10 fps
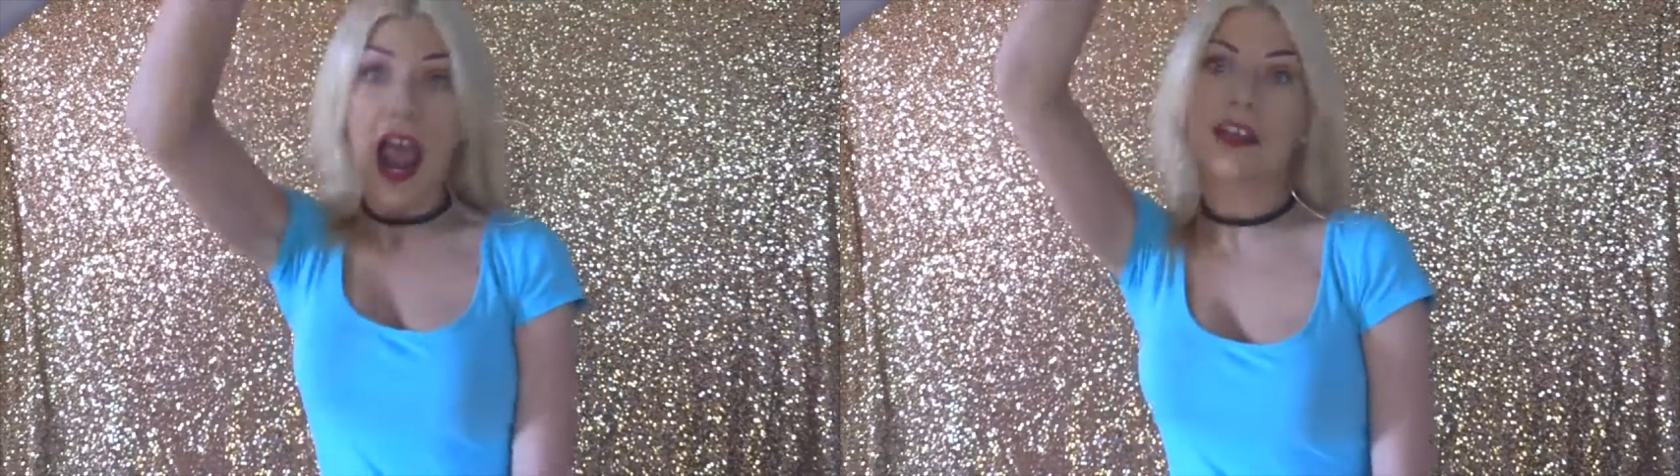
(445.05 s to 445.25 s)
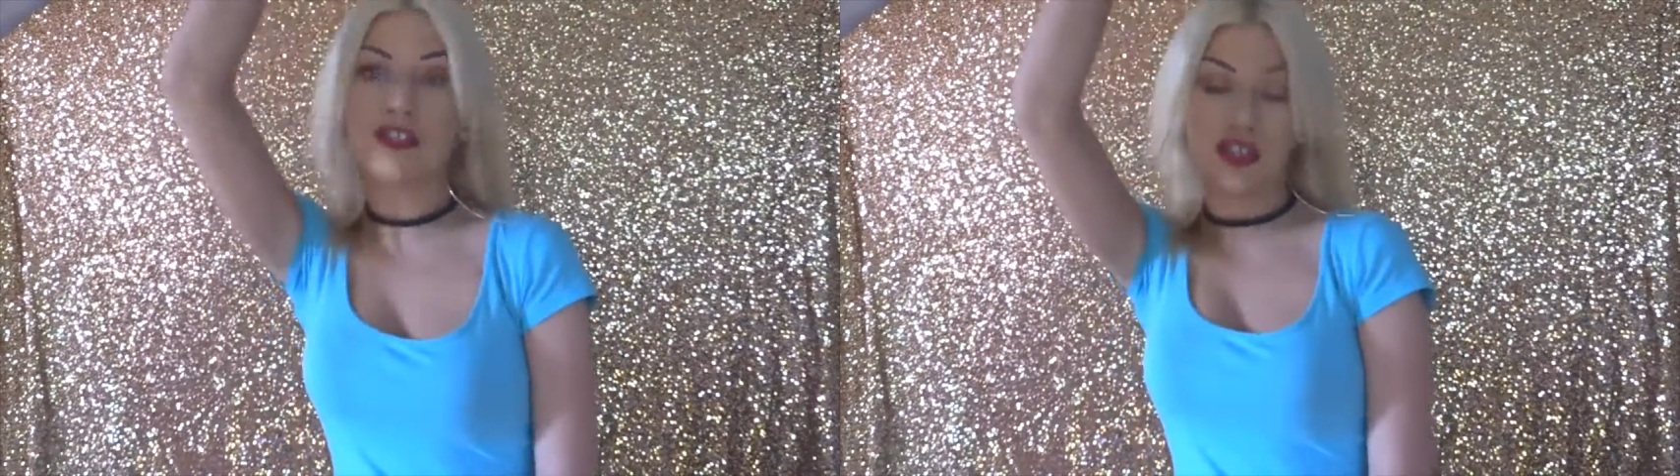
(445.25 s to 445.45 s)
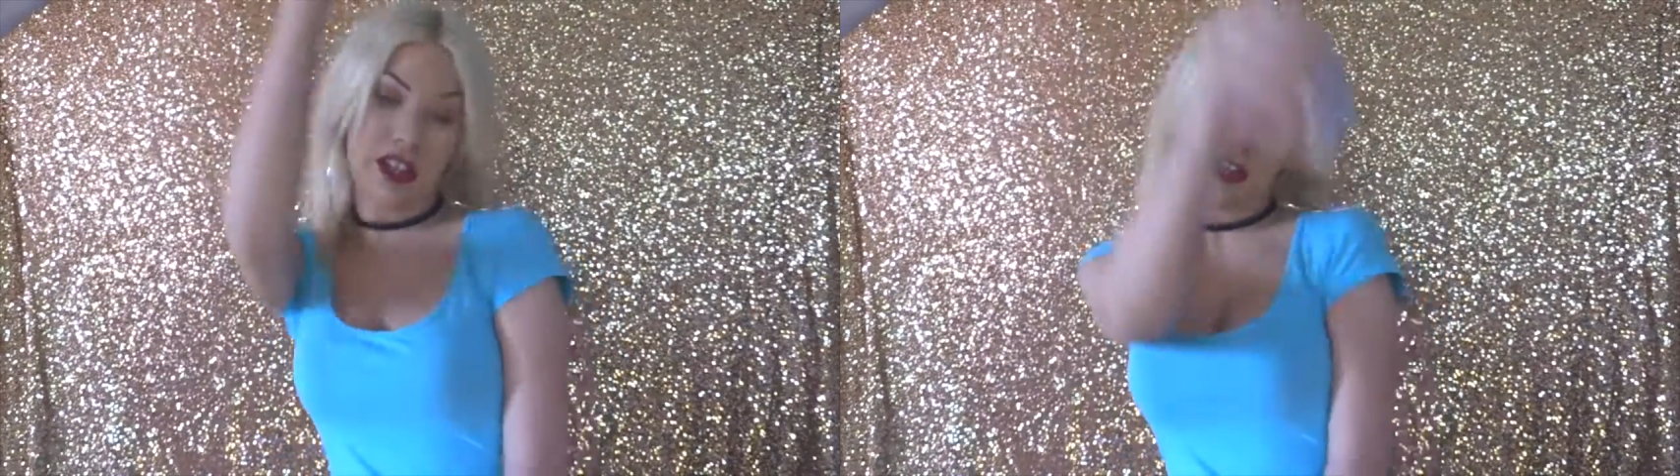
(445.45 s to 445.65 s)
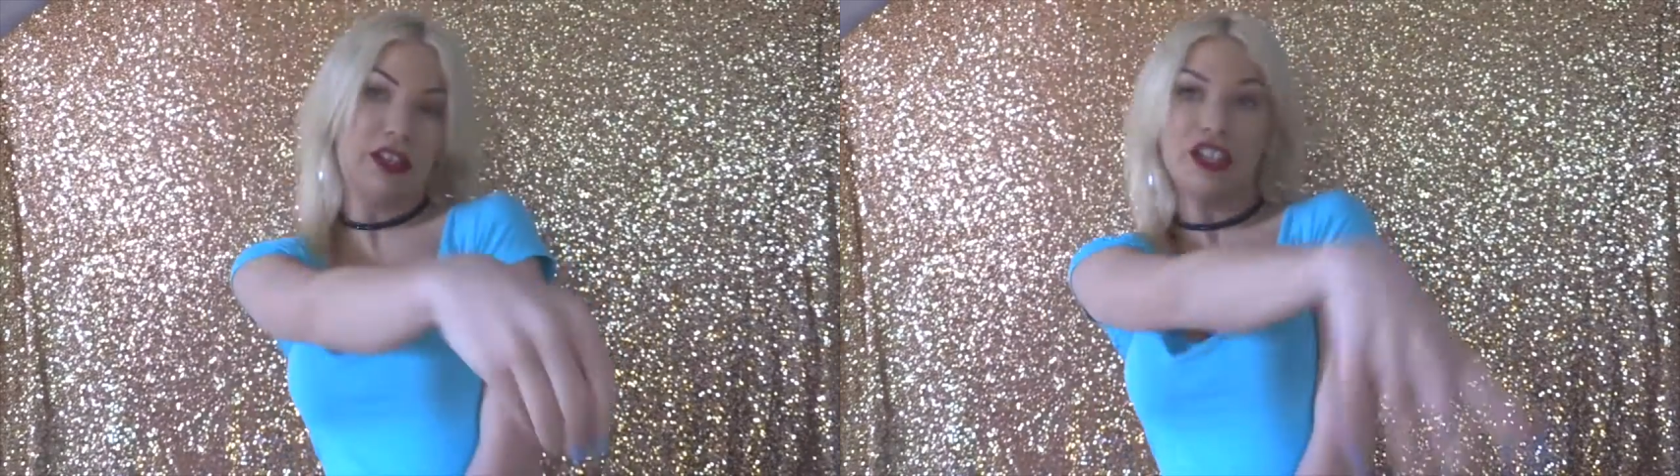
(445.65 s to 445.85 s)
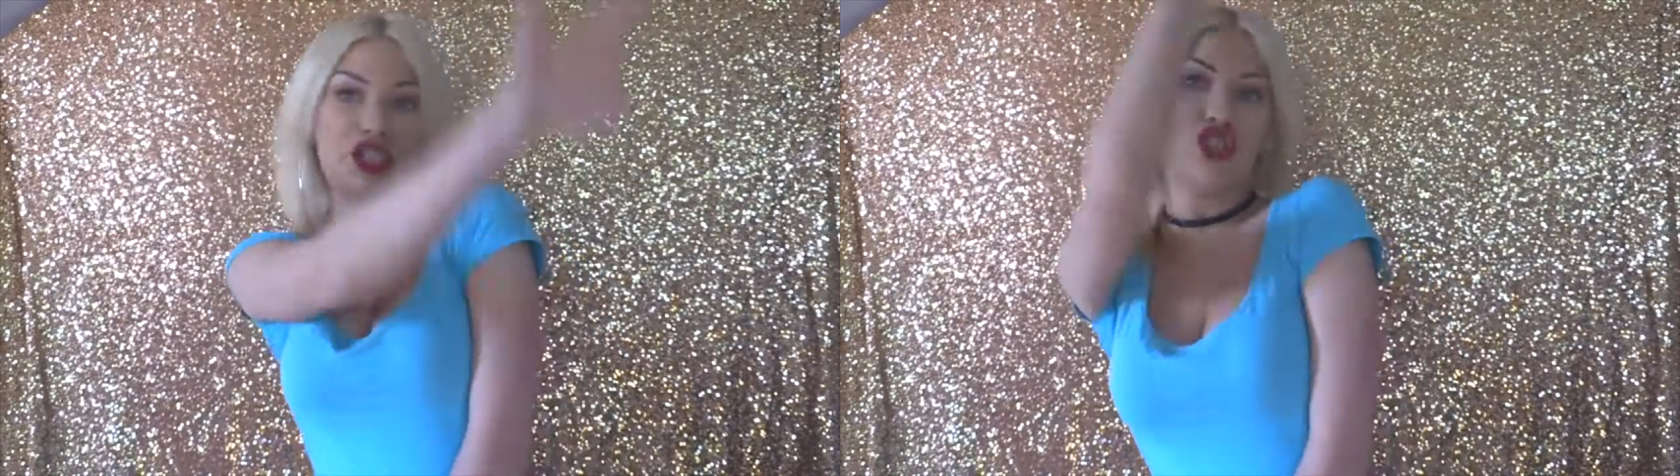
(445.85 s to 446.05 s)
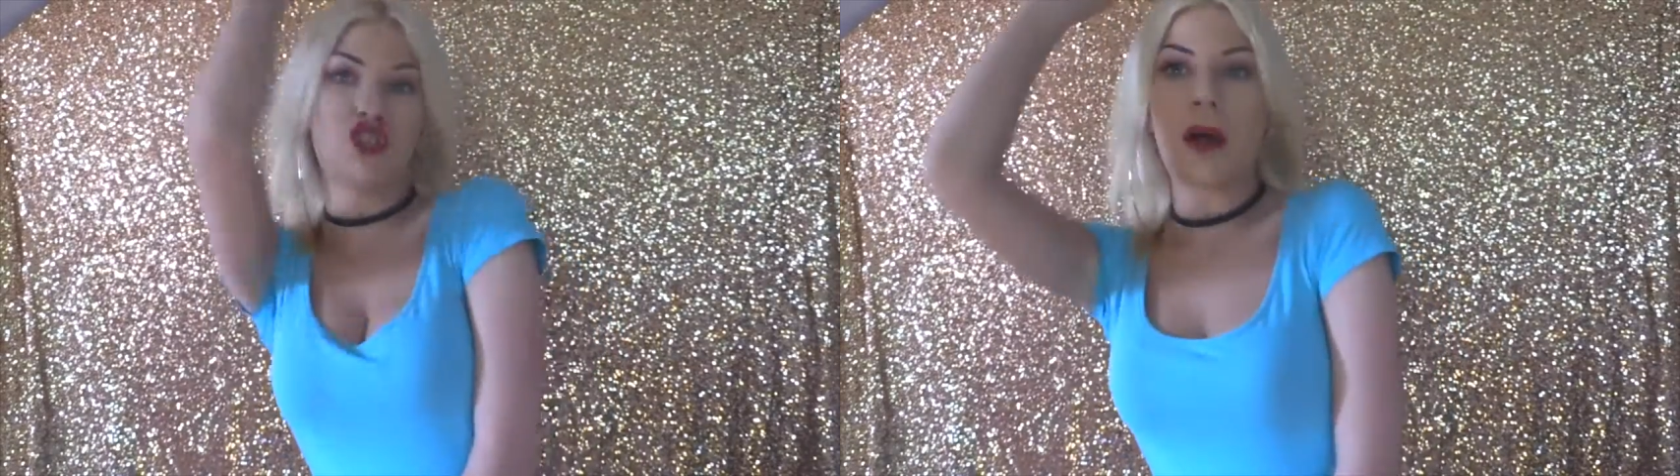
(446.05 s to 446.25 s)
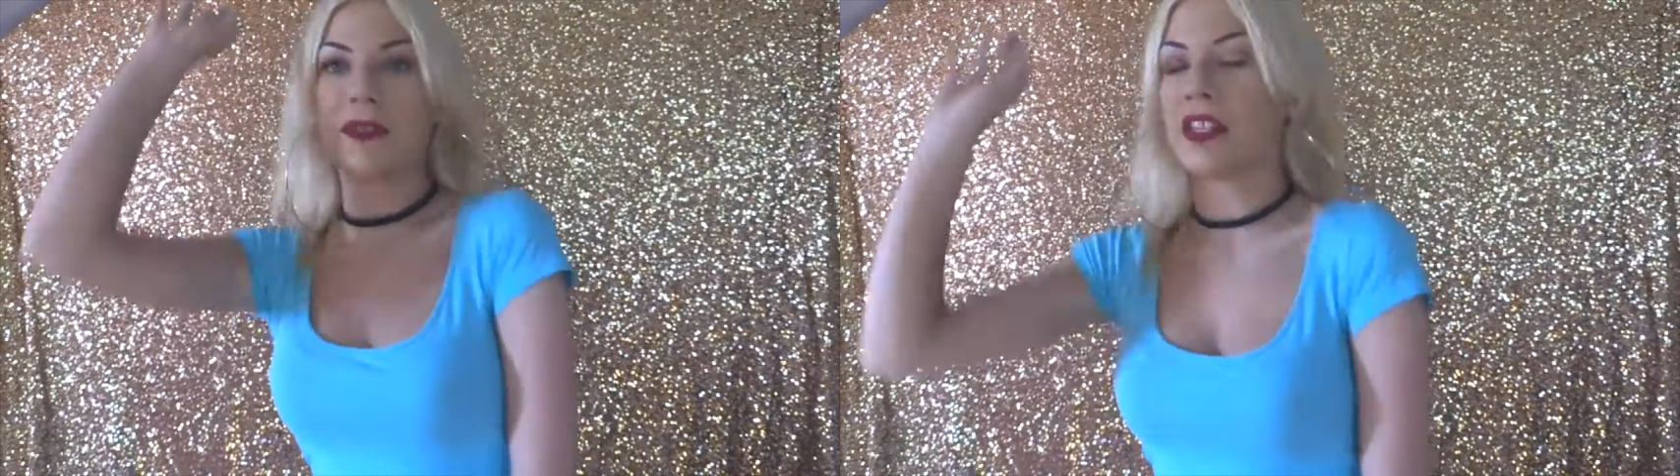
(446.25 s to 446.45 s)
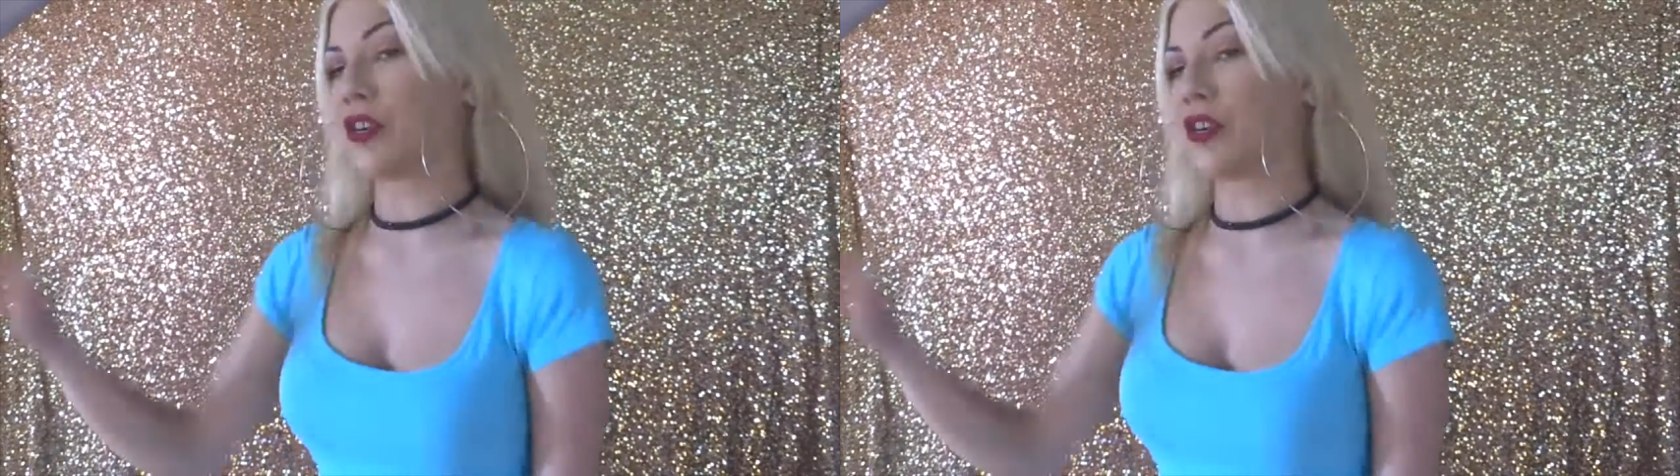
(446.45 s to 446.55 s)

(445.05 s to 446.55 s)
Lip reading: and literally just drops